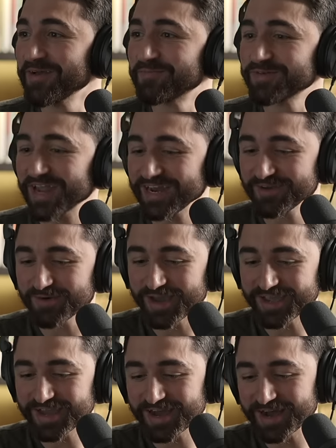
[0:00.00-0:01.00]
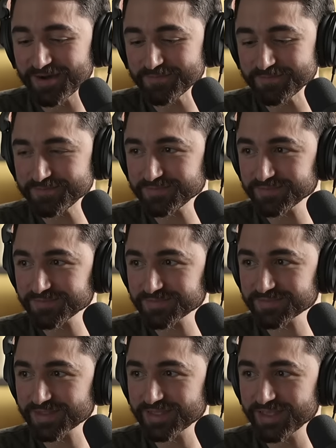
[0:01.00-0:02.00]
but anyway, um, stir it
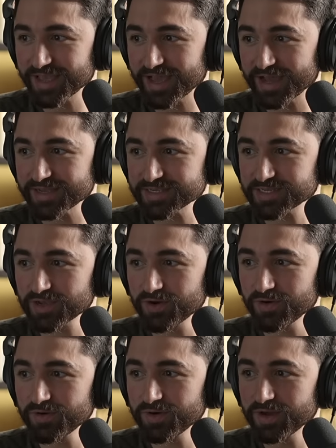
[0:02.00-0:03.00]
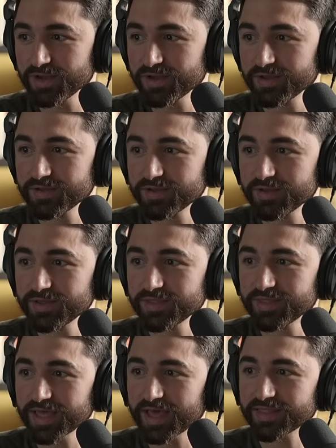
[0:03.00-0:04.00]
up. Yeah. So
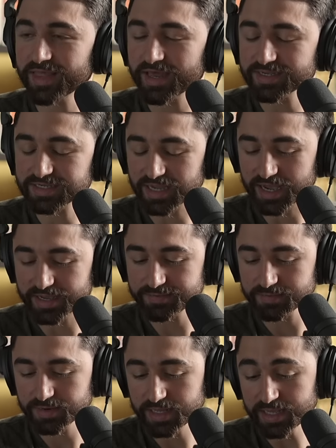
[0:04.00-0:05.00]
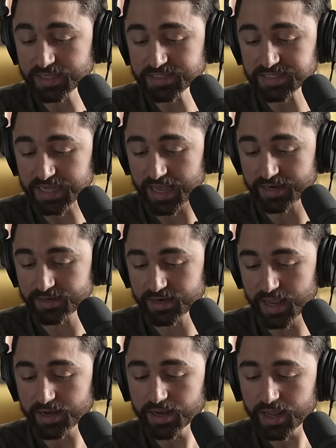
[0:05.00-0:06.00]
that that aside, he has said,
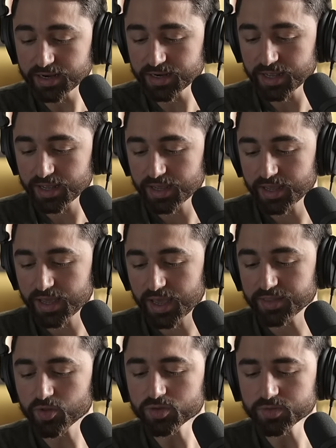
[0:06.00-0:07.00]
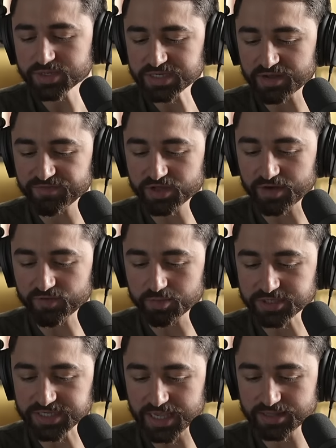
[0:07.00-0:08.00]
and and and the only reason I feel
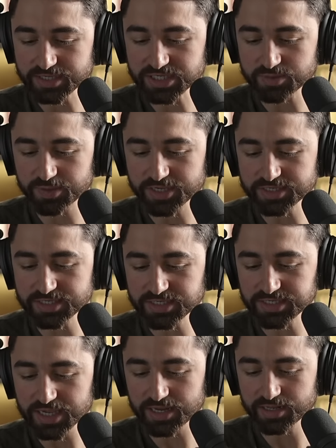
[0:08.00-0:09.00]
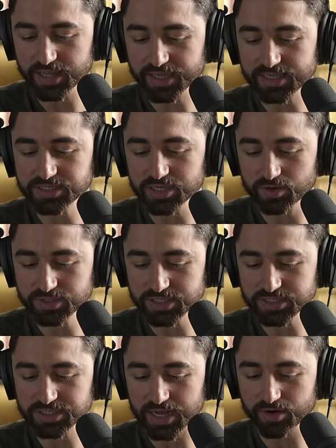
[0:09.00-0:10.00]
comfortable saying this is because he said like
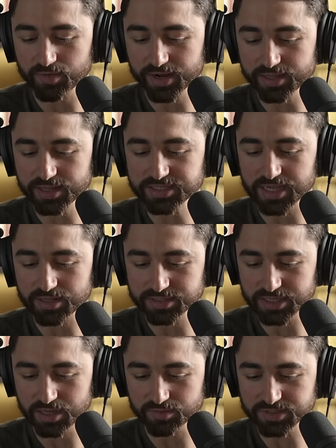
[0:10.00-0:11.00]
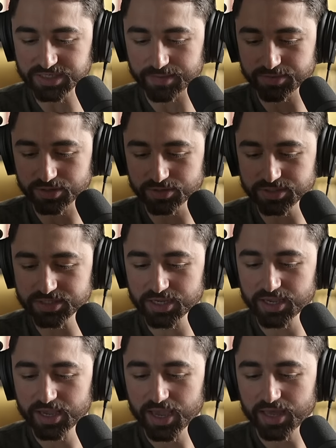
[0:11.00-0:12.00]
ketosis downregulates LDL receptors
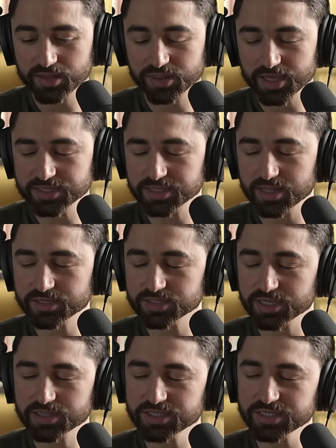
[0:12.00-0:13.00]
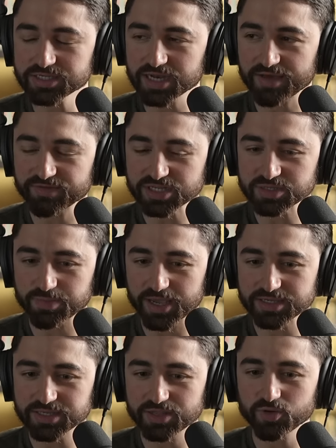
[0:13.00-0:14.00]
and things. And then I was like, this isn't evidence
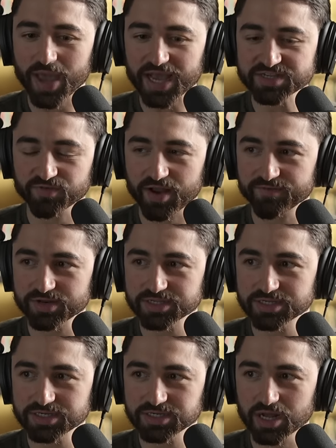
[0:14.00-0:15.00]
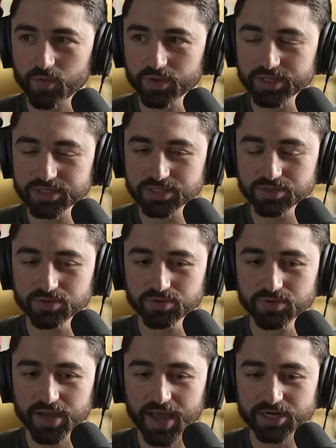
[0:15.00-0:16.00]
based. And then you ask for evidence and he's not willing
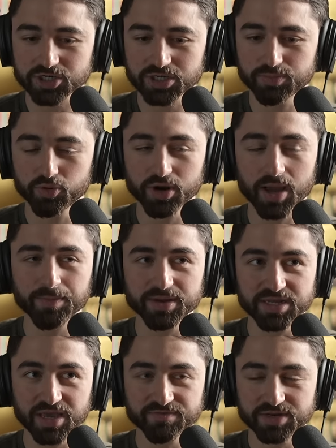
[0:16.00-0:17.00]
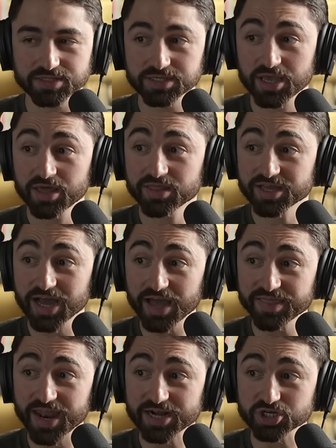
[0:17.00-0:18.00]
to actually put up any evidence. The guy
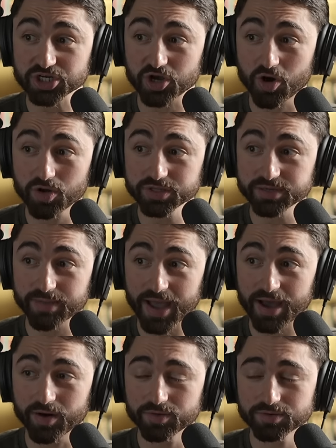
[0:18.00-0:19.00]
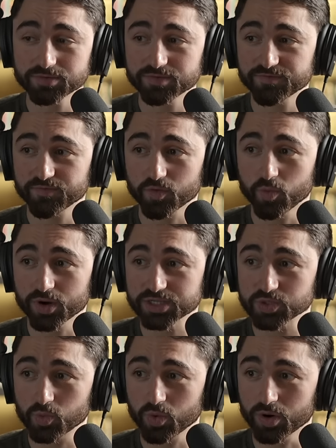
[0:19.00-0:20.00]
that actually called him out for what
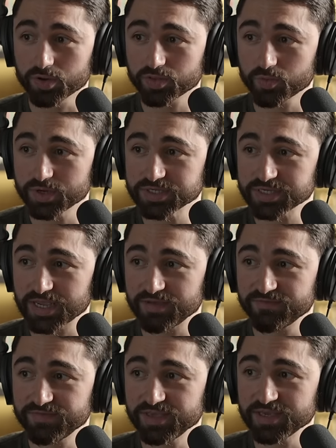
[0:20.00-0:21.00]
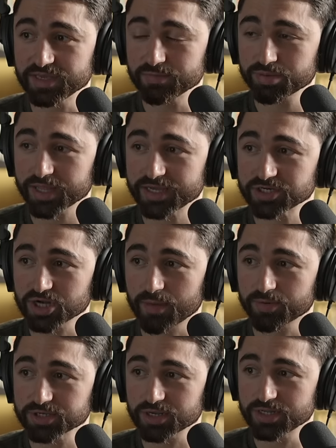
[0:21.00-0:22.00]
it's worth was a vegan Plant
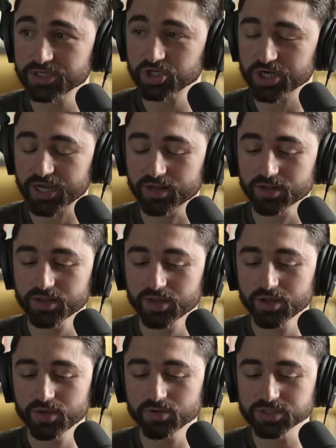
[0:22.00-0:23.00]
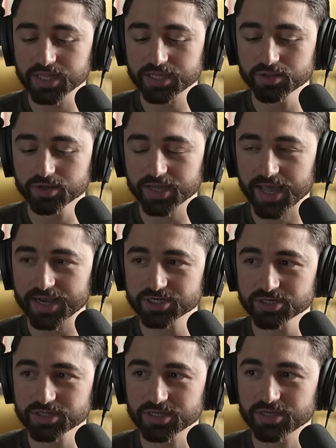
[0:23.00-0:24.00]
Chompers on his channel who's like look
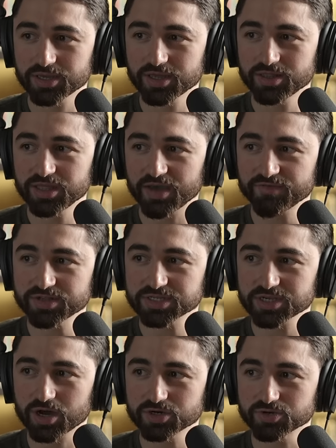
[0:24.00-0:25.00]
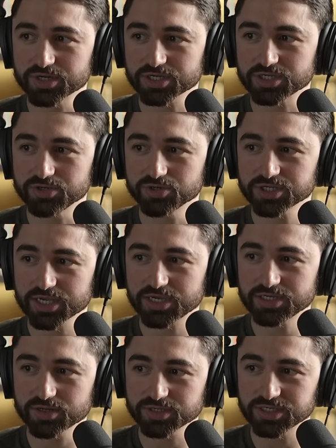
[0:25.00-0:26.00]
actually the evidence contradicts you you're saying
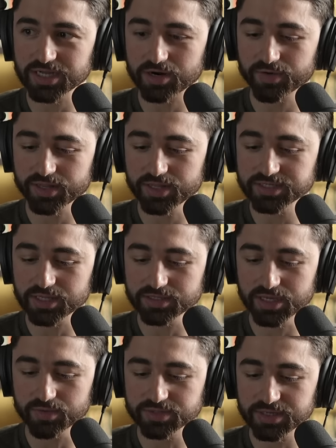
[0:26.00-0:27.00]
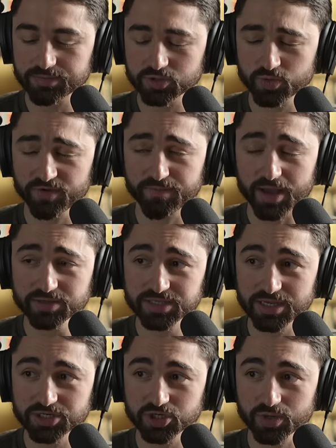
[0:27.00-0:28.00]
ketosis downregulates ldl receptors we have mouse
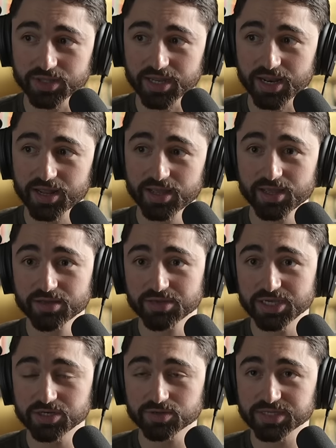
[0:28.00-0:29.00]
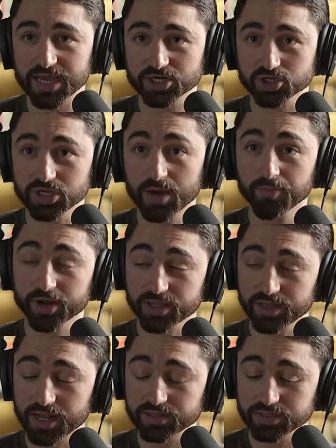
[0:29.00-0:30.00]
data showing that ketones actually
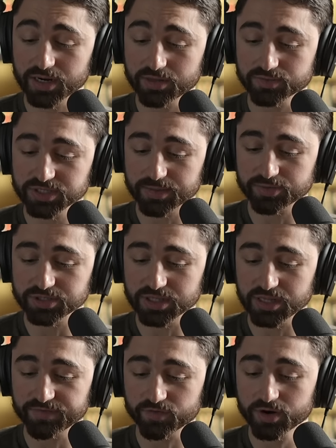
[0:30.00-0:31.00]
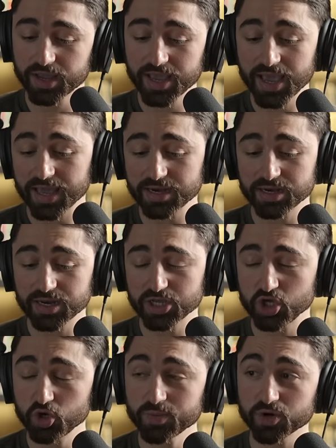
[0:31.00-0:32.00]
upregulate ldl receptors in the liver and in a
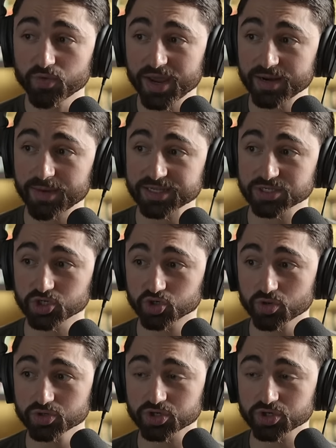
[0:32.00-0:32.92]
human randomized control